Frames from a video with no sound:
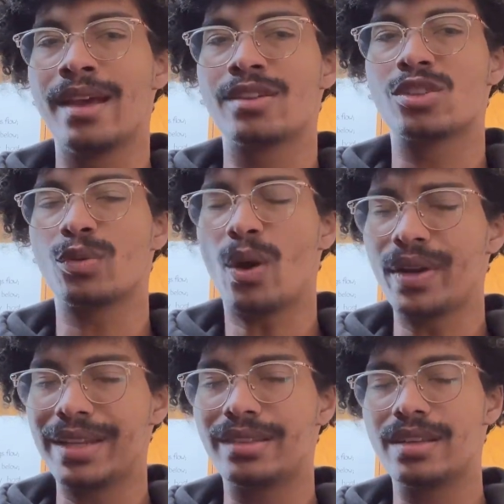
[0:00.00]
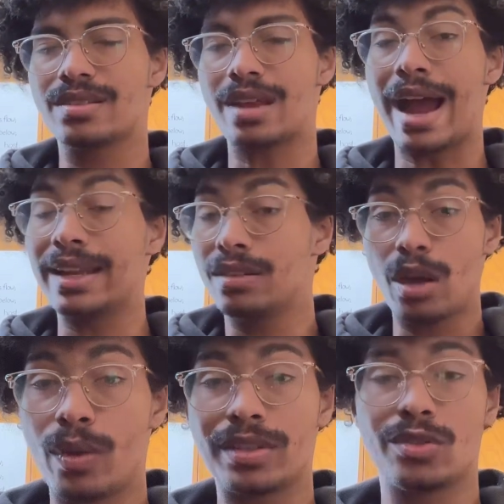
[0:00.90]
So going in this, I didn't know
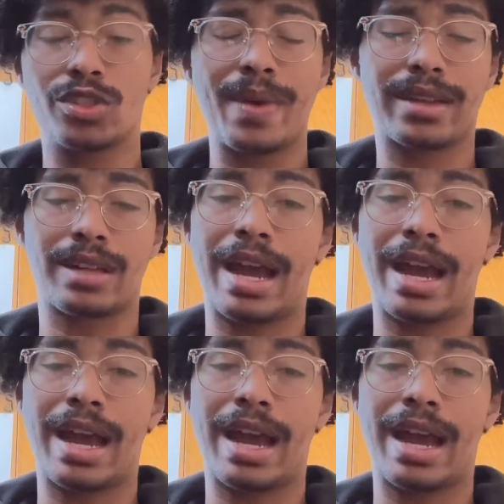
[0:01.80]
to expect.